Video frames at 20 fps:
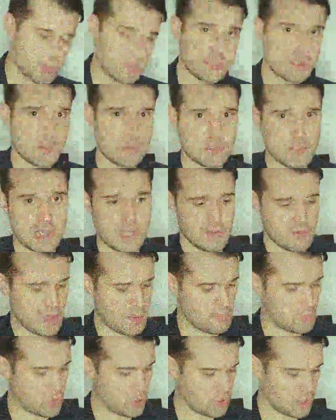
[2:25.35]
to associate
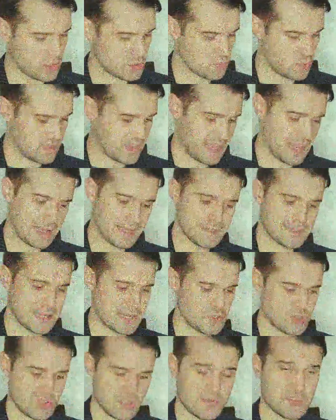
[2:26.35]
their products with the
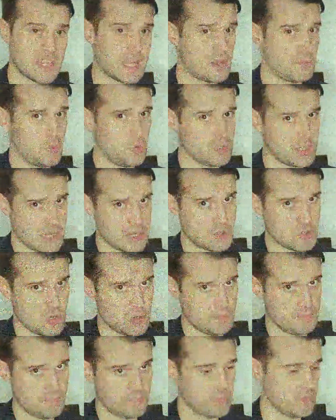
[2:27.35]
incantations of
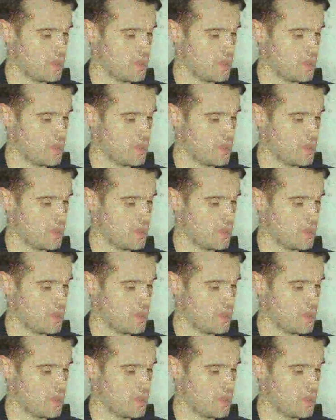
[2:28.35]
teleportation.